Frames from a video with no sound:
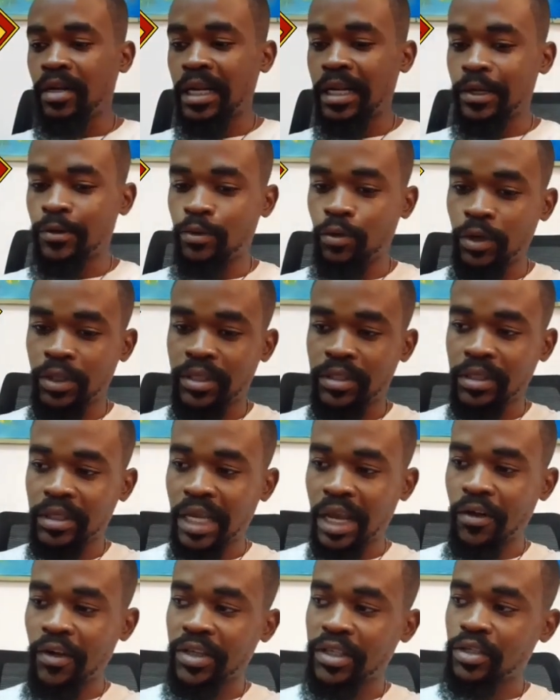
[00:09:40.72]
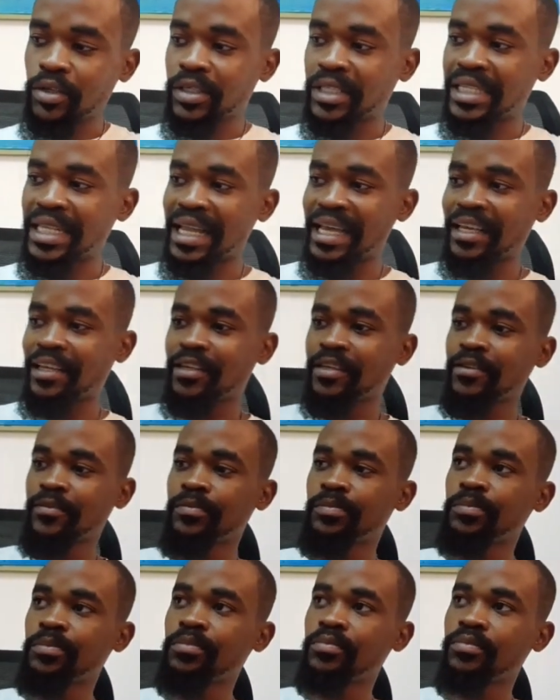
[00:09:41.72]
with characters like,
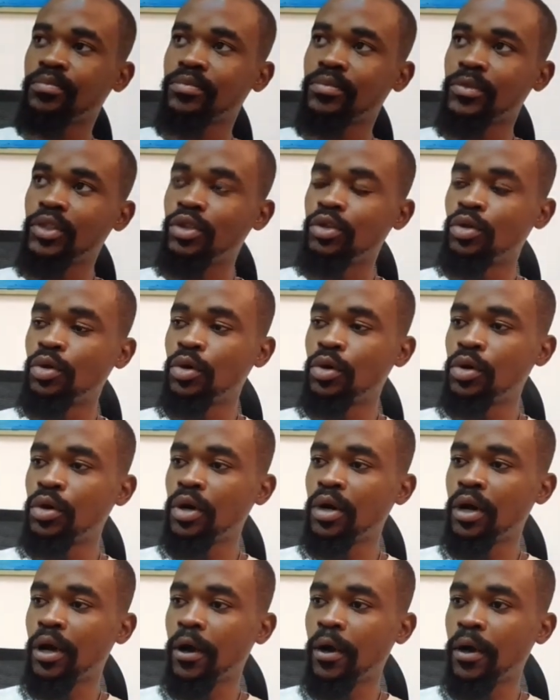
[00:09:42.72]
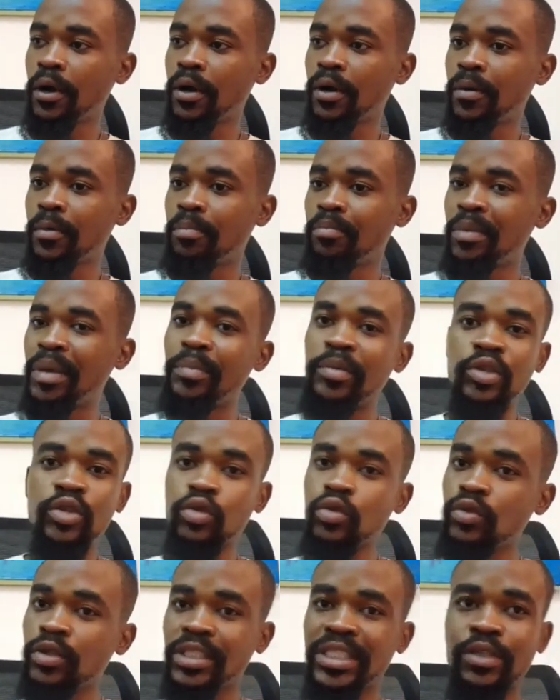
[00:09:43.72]
you know, maybe
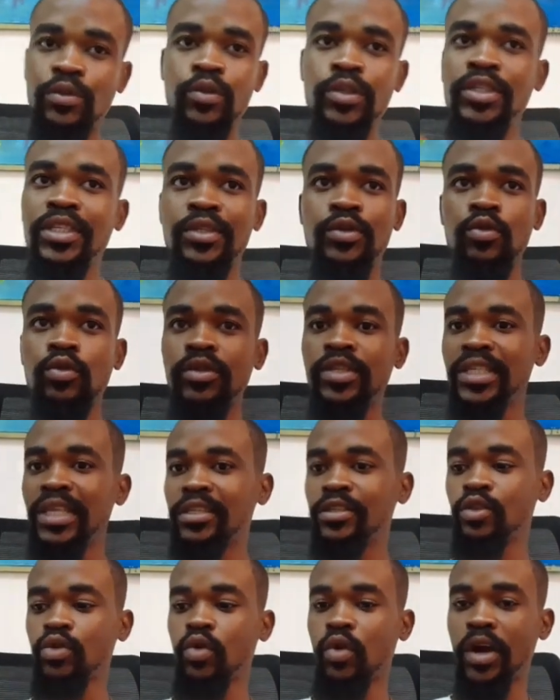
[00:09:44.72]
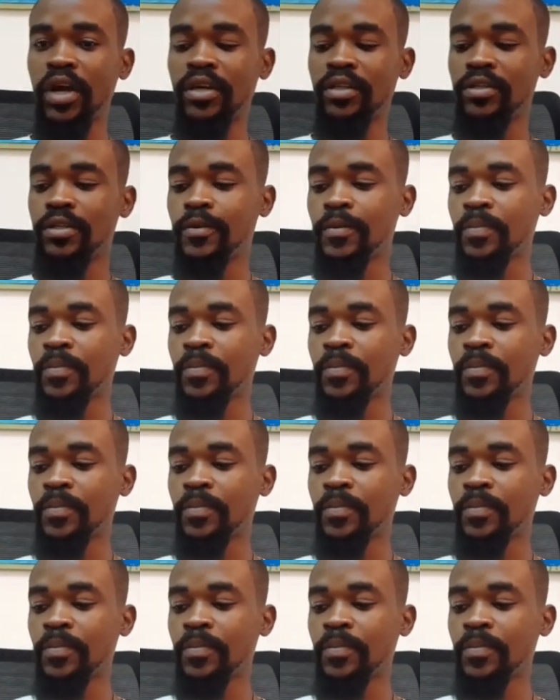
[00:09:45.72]
Suicide Squad.